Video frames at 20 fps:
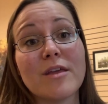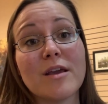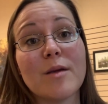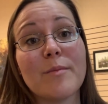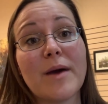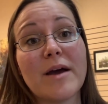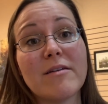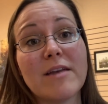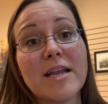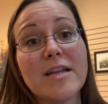
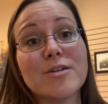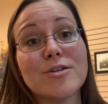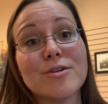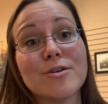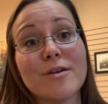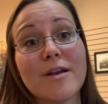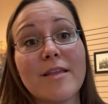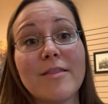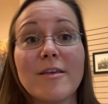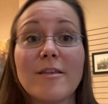about
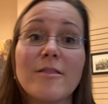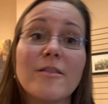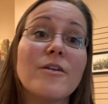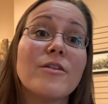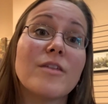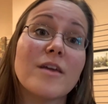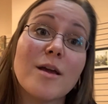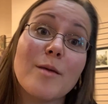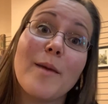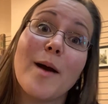nature and then they'll
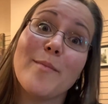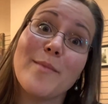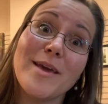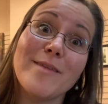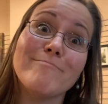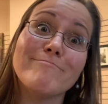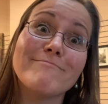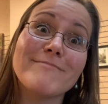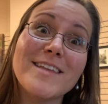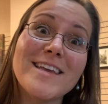think about
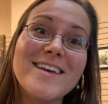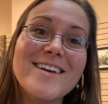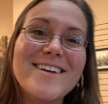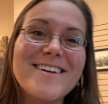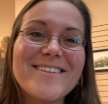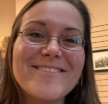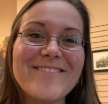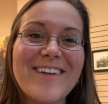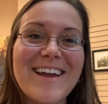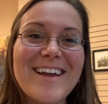me,
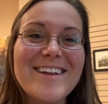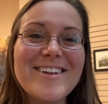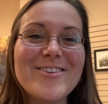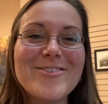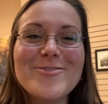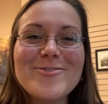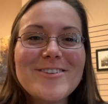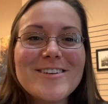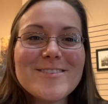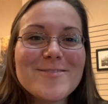right?
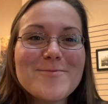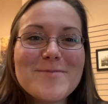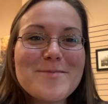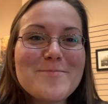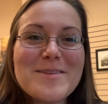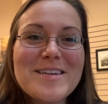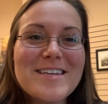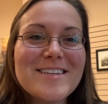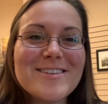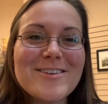Who doesn't want to
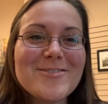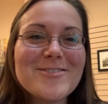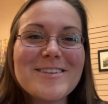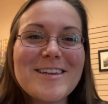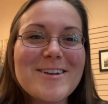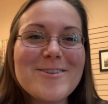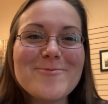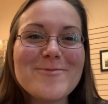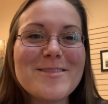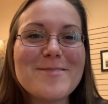be
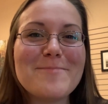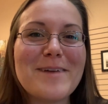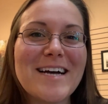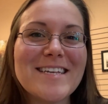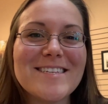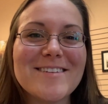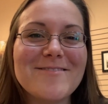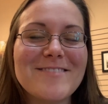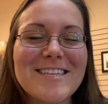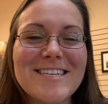associated with the
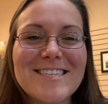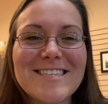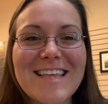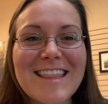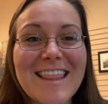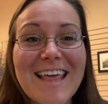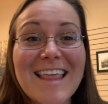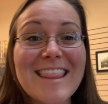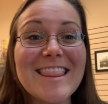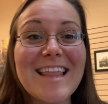positive things that
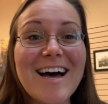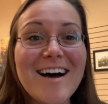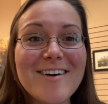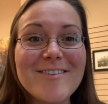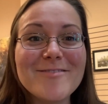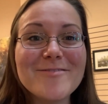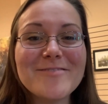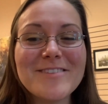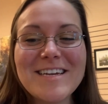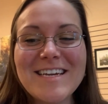they
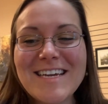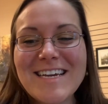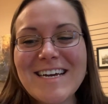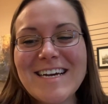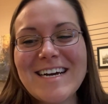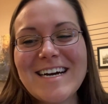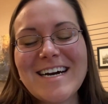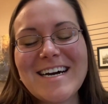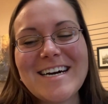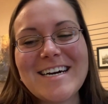love?
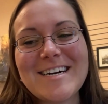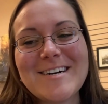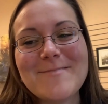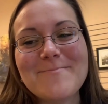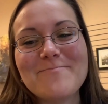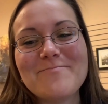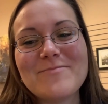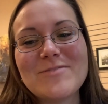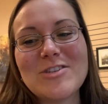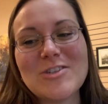
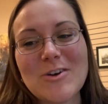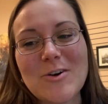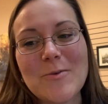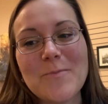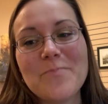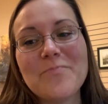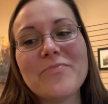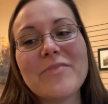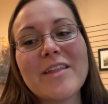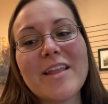
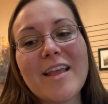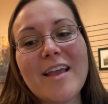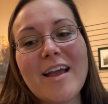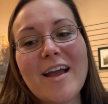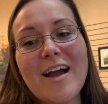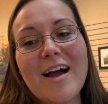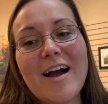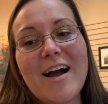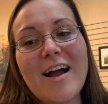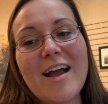So
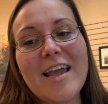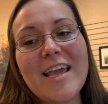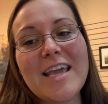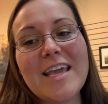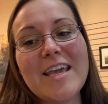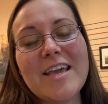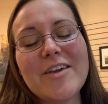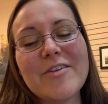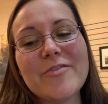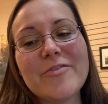
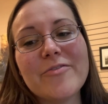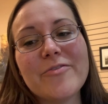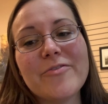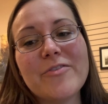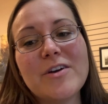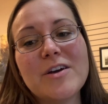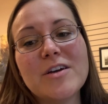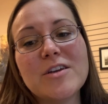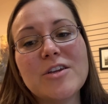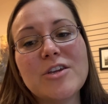if
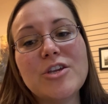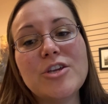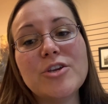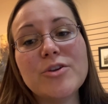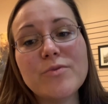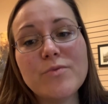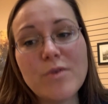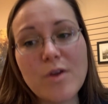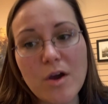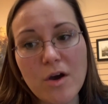
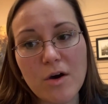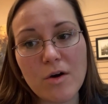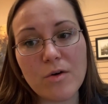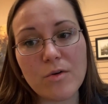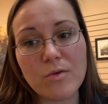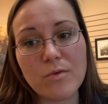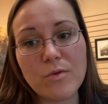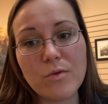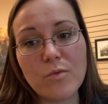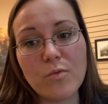you
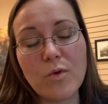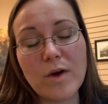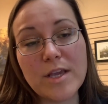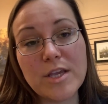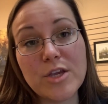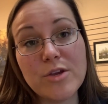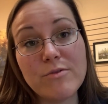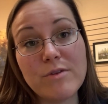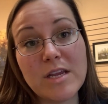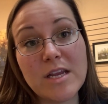know what
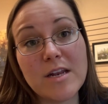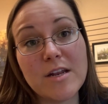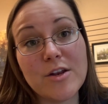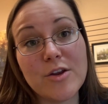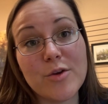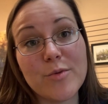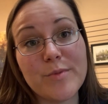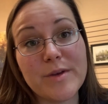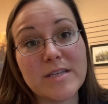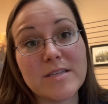you need in
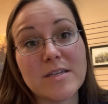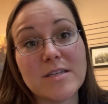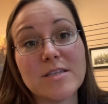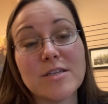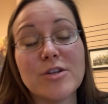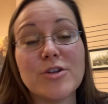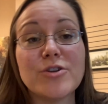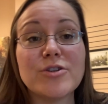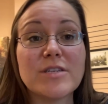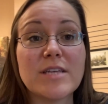your business
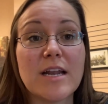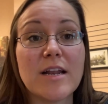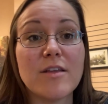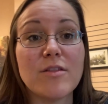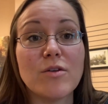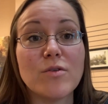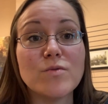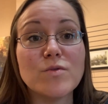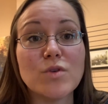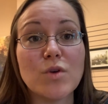and you're setting
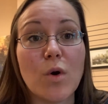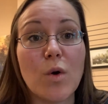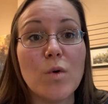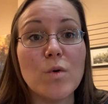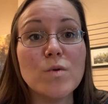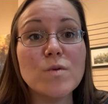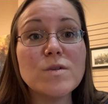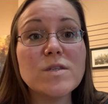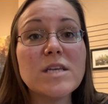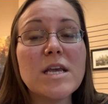those
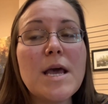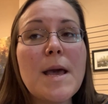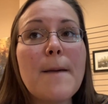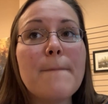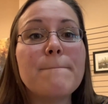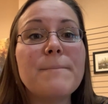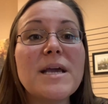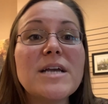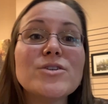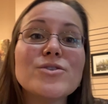goals,
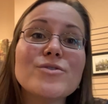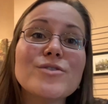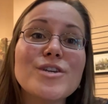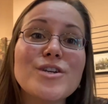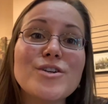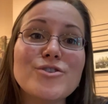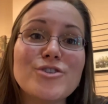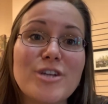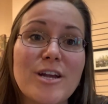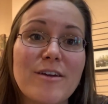make sure that
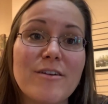you're sharing